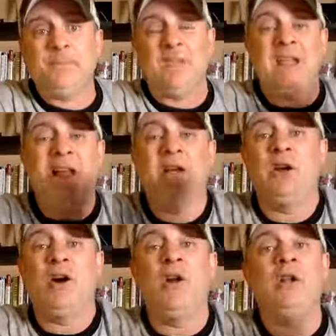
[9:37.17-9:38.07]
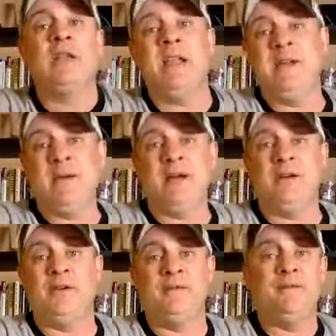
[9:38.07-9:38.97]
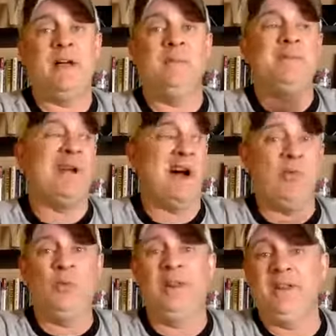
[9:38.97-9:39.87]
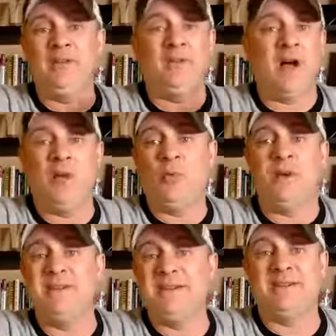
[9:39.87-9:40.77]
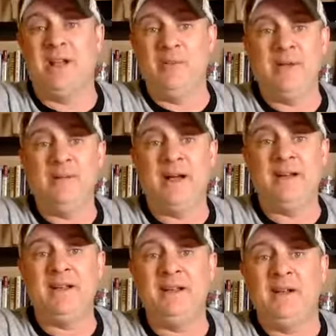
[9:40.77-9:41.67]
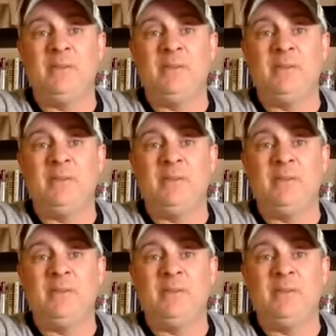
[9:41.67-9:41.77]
And it all came out of them not willing or not wanting to tell me about it,